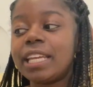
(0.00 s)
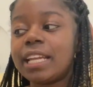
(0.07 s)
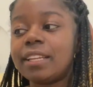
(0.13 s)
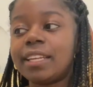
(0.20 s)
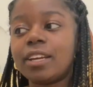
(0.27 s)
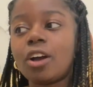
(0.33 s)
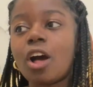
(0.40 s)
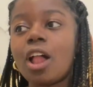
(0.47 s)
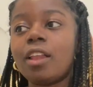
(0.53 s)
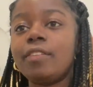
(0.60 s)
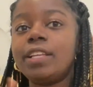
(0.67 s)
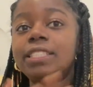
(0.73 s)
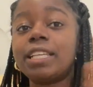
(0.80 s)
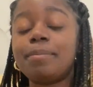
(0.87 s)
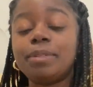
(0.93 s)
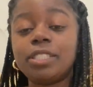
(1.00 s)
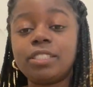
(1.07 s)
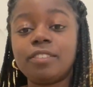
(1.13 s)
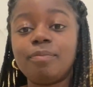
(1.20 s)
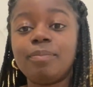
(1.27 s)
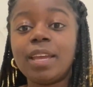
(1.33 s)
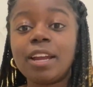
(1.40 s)
at like all of these images
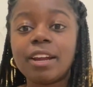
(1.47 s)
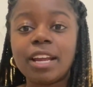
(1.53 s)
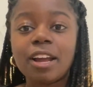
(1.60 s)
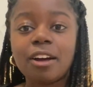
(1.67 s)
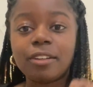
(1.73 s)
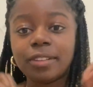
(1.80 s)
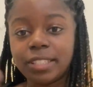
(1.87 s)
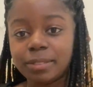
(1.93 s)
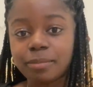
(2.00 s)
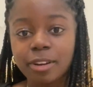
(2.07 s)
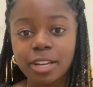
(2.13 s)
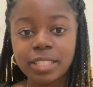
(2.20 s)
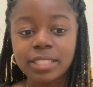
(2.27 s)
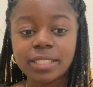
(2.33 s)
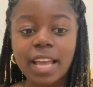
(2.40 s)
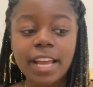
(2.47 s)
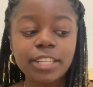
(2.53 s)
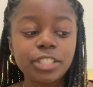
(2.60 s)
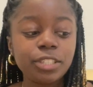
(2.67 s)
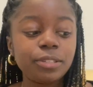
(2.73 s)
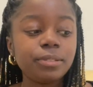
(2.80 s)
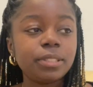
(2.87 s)
of Mary, all these Marian
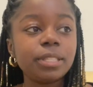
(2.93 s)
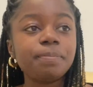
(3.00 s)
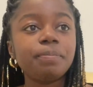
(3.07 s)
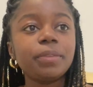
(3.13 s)
statues,